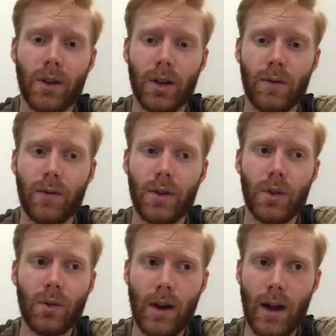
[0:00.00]
if
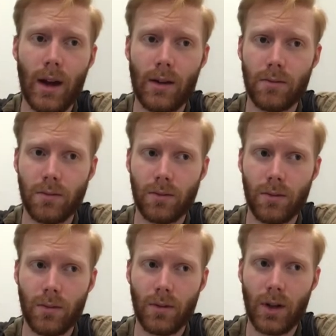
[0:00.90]
you had
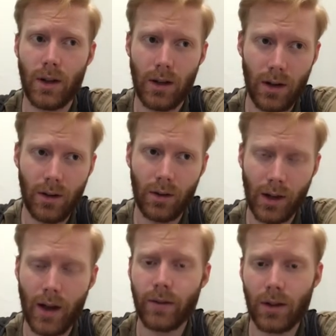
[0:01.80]
a year
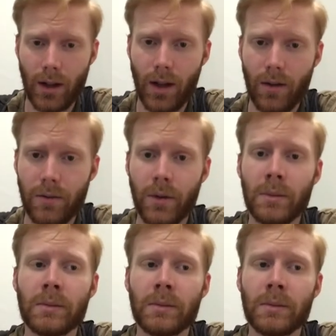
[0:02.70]
left to live,